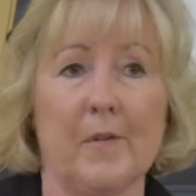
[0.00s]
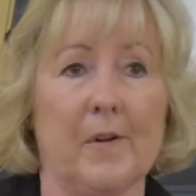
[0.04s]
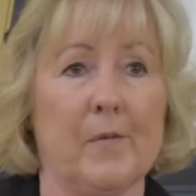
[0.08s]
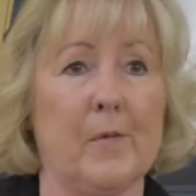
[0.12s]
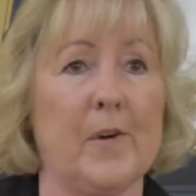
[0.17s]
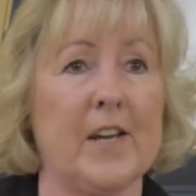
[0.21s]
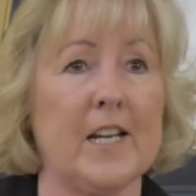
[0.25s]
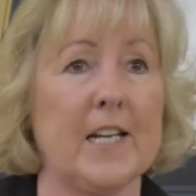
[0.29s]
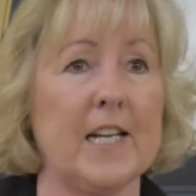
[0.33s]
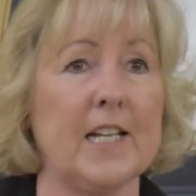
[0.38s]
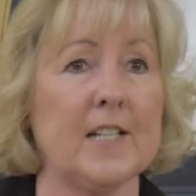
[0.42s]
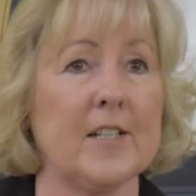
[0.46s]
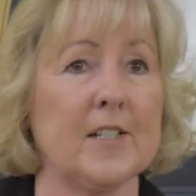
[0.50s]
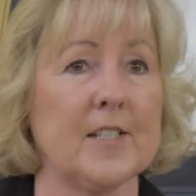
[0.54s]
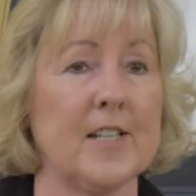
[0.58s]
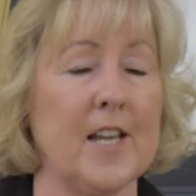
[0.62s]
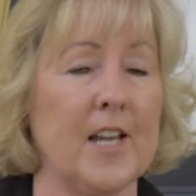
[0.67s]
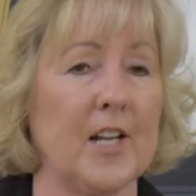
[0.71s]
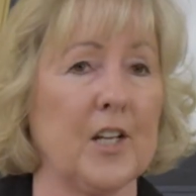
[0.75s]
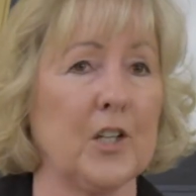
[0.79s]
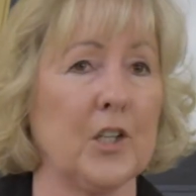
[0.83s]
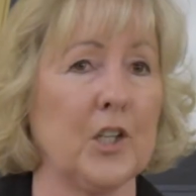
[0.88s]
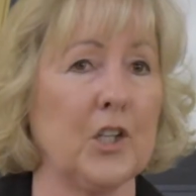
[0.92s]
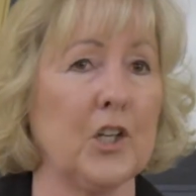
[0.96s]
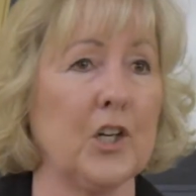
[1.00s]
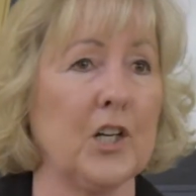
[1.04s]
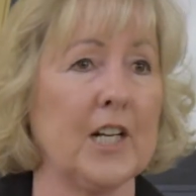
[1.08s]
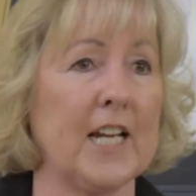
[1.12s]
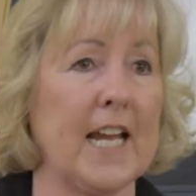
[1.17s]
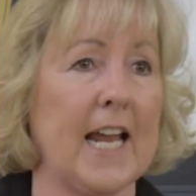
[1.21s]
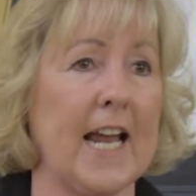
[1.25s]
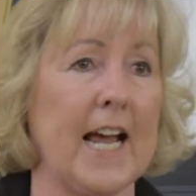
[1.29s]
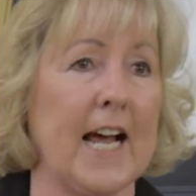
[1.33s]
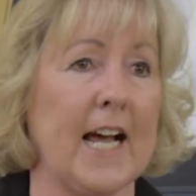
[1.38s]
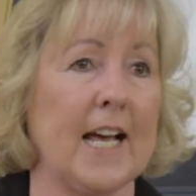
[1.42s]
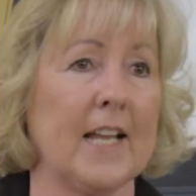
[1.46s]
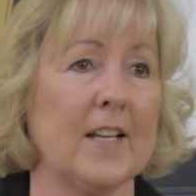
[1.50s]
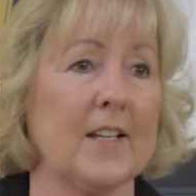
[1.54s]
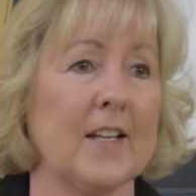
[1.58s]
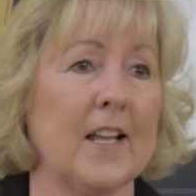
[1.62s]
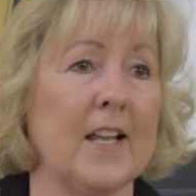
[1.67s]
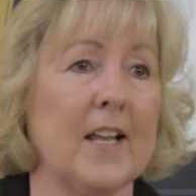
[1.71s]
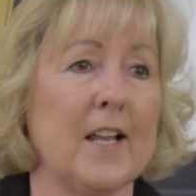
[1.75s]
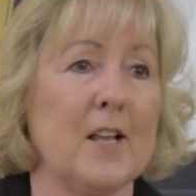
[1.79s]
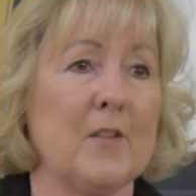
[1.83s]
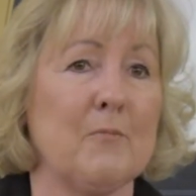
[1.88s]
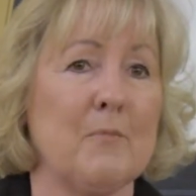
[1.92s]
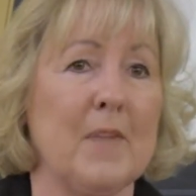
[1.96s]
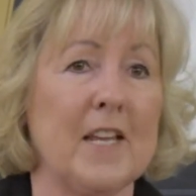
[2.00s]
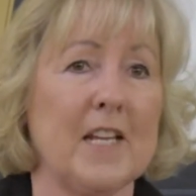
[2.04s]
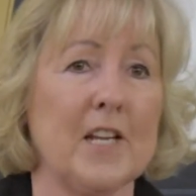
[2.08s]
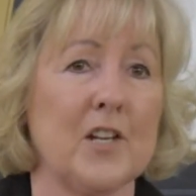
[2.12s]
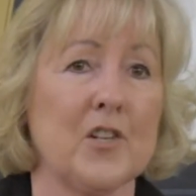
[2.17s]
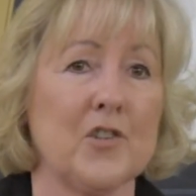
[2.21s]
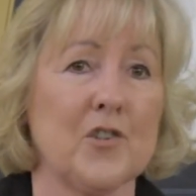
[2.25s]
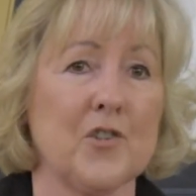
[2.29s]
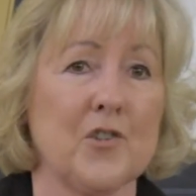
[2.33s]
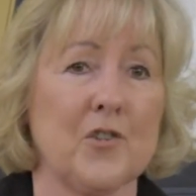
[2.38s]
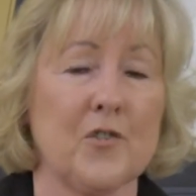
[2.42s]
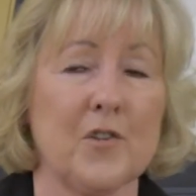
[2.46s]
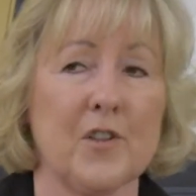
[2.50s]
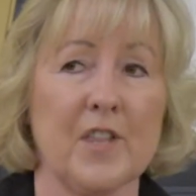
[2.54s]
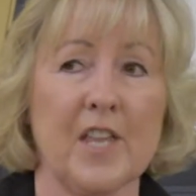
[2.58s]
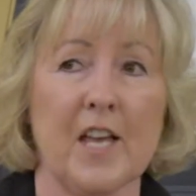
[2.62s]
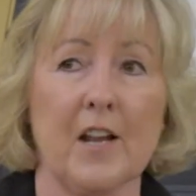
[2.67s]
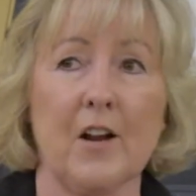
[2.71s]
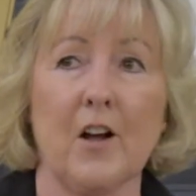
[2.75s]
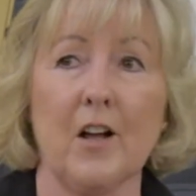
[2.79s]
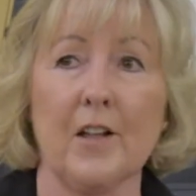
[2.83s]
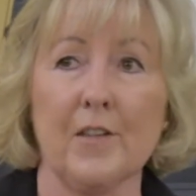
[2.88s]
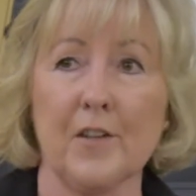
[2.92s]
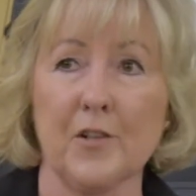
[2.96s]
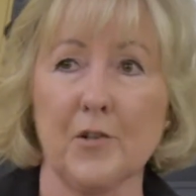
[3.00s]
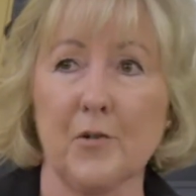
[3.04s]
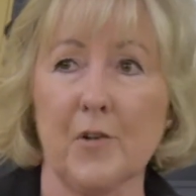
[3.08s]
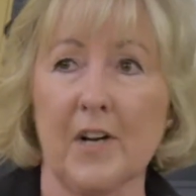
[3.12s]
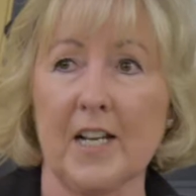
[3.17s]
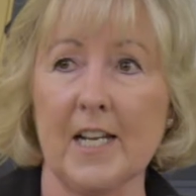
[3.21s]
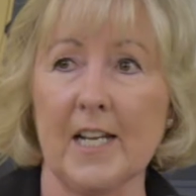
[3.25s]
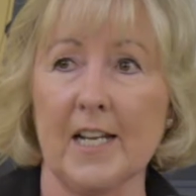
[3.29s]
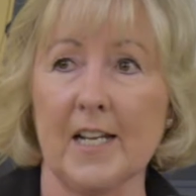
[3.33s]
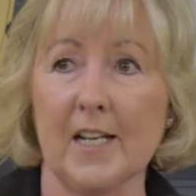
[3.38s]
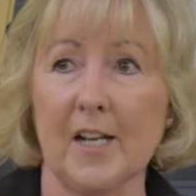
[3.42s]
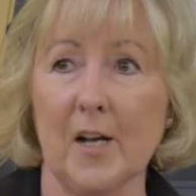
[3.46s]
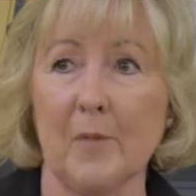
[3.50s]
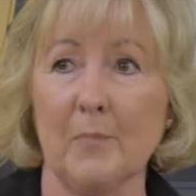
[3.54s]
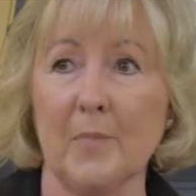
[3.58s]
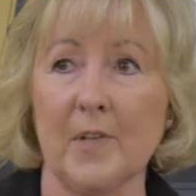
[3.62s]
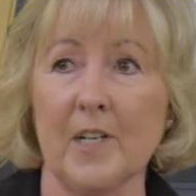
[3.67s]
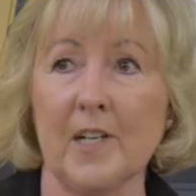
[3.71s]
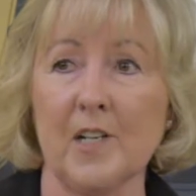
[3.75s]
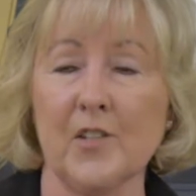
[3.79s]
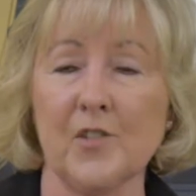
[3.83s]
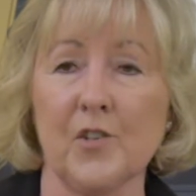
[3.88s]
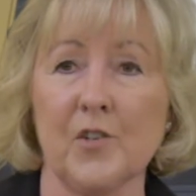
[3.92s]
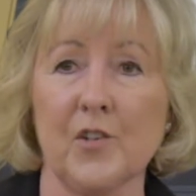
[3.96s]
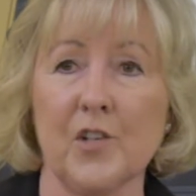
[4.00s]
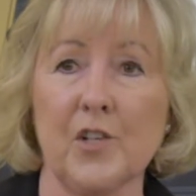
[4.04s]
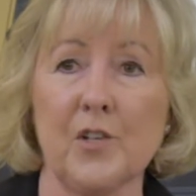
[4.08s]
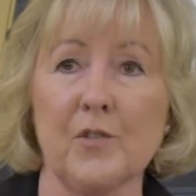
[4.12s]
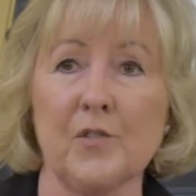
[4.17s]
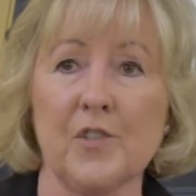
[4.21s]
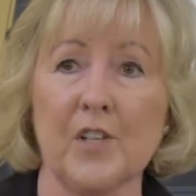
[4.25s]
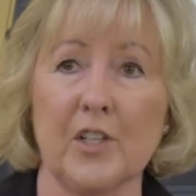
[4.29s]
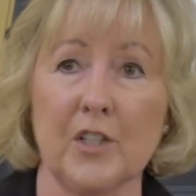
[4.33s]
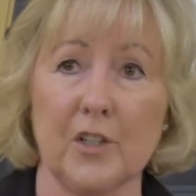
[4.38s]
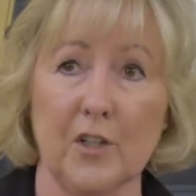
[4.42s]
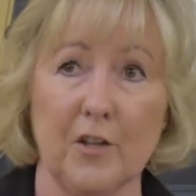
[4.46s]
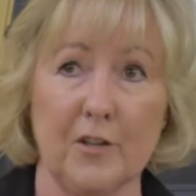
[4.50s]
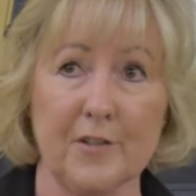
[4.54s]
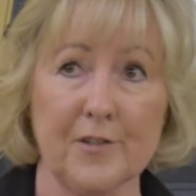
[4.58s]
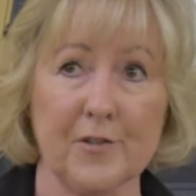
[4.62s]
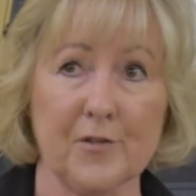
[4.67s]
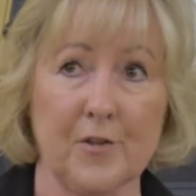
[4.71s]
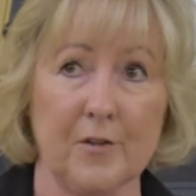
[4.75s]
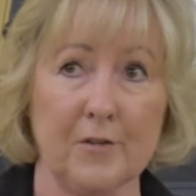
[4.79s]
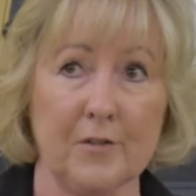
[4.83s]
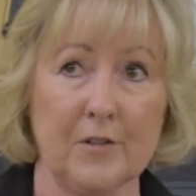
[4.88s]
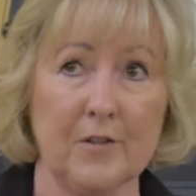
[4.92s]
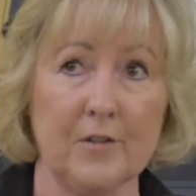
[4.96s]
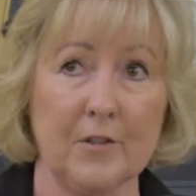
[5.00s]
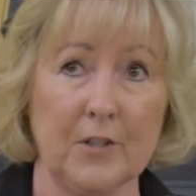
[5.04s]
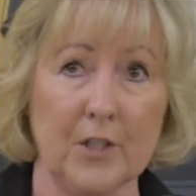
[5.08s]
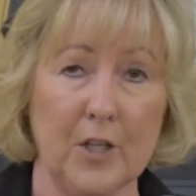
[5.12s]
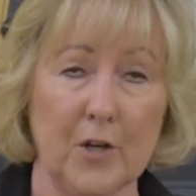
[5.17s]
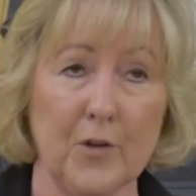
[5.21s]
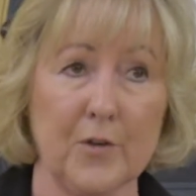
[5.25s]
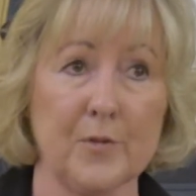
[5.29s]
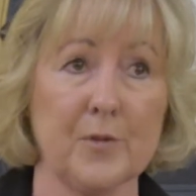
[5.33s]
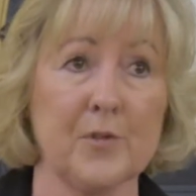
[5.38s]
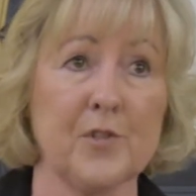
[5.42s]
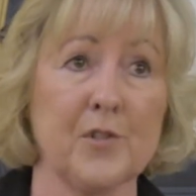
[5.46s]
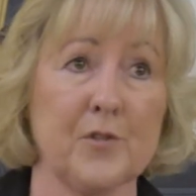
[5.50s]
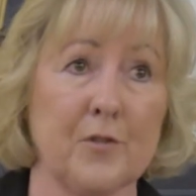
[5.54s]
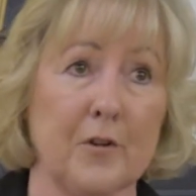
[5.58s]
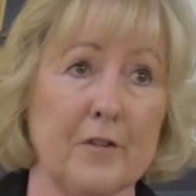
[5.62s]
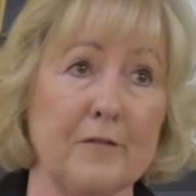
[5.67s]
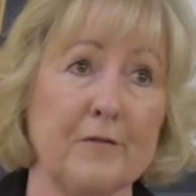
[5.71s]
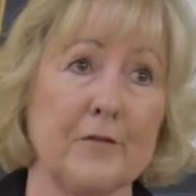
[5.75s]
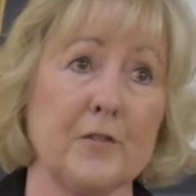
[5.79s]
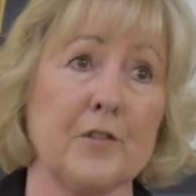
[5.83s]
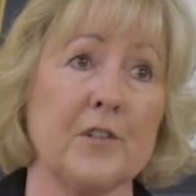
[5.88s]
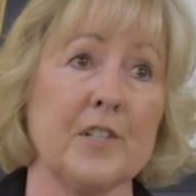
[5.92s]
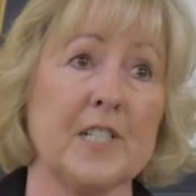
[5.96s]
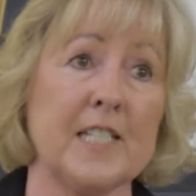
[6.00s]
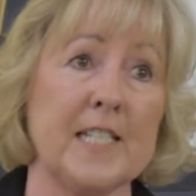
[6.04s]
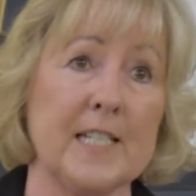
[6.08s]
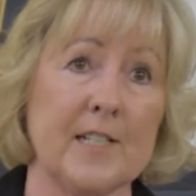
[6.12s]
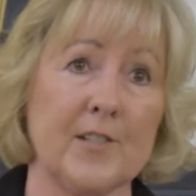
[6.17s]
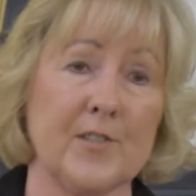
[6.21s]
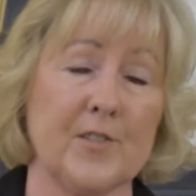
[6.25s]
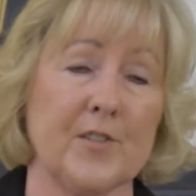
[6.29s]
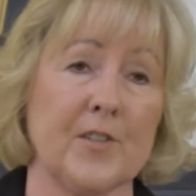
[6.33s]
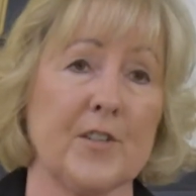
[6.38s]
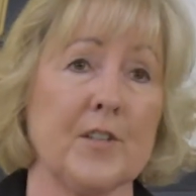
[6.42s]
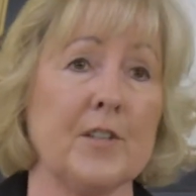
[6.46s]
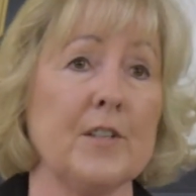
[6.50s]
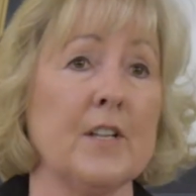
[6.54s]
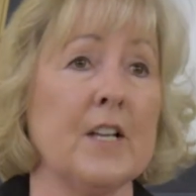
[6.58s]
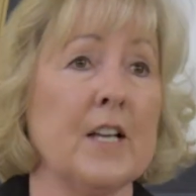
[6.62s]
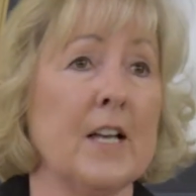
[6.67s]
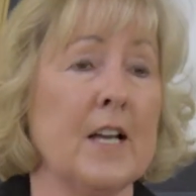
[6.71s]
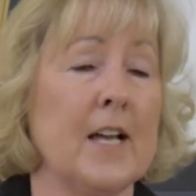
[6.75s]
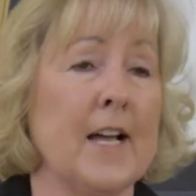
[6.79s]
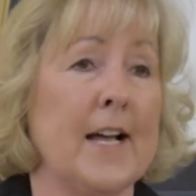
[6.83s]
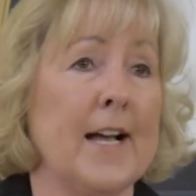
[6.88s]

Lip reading: We need to take a look at making sure that all the trucking companies are using low sulfur diesel.